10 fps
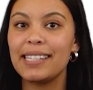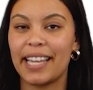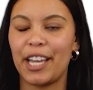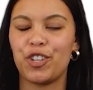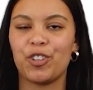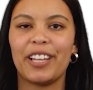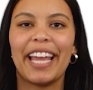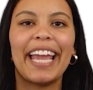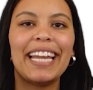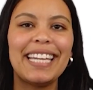schedule
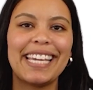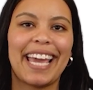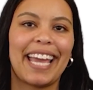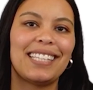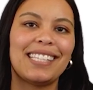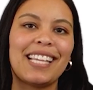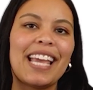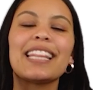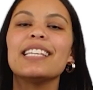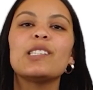indicates
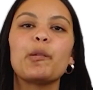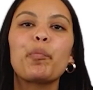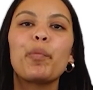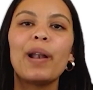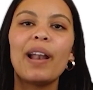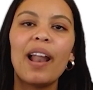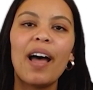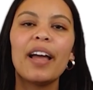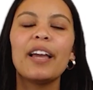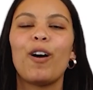the
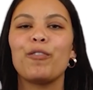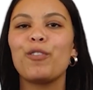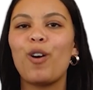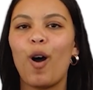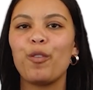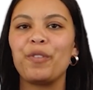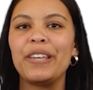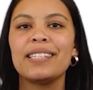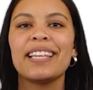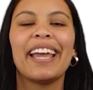supply of
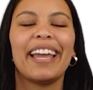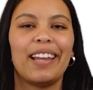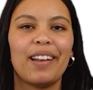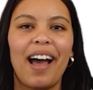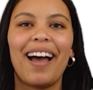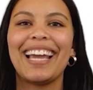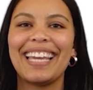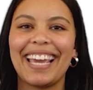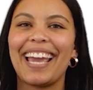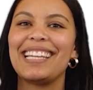coffees in
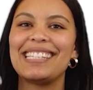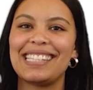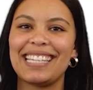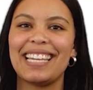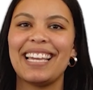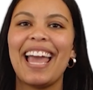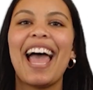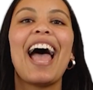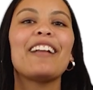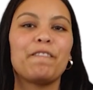IKC
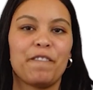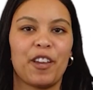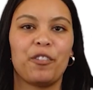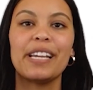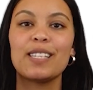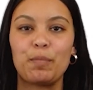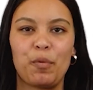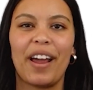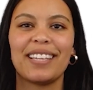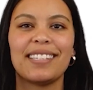at various
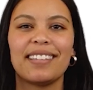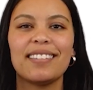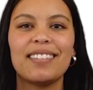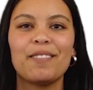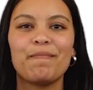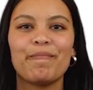prices.